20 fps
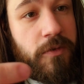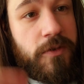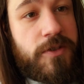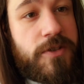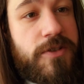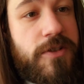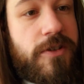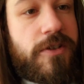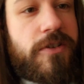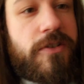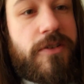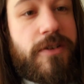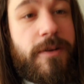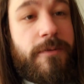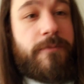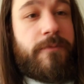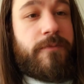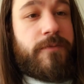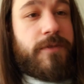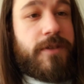on Shudder,
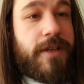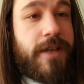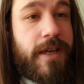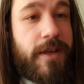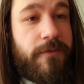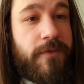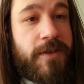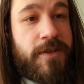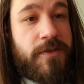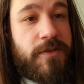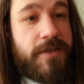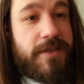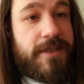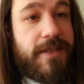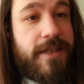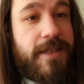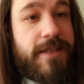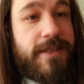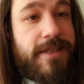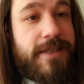I'm kind of
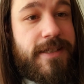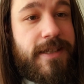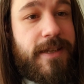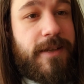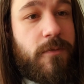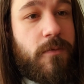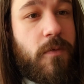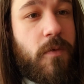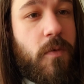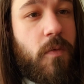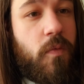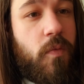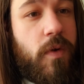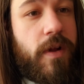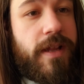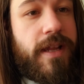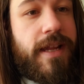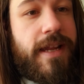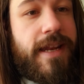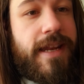interested in seeing
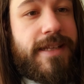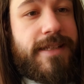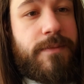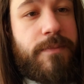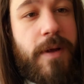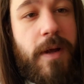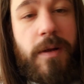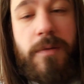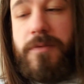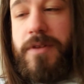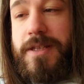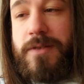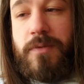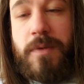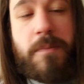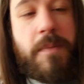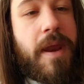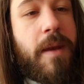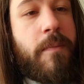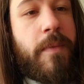what it is about. This
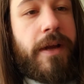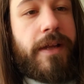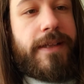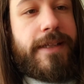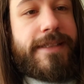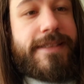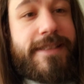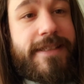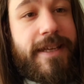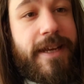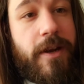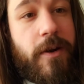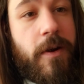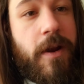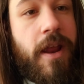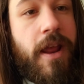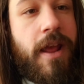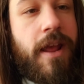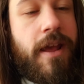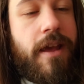one made my list here.
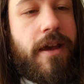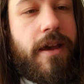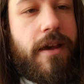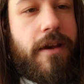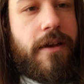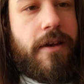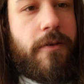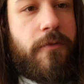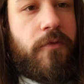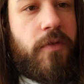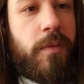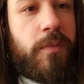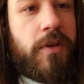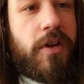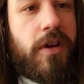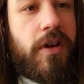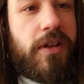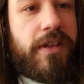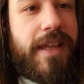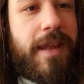A film
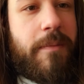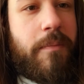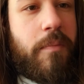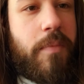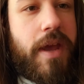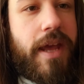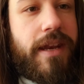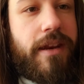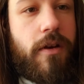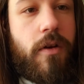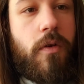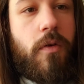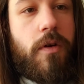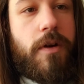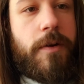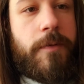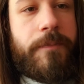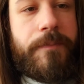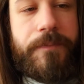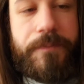called Impetigore.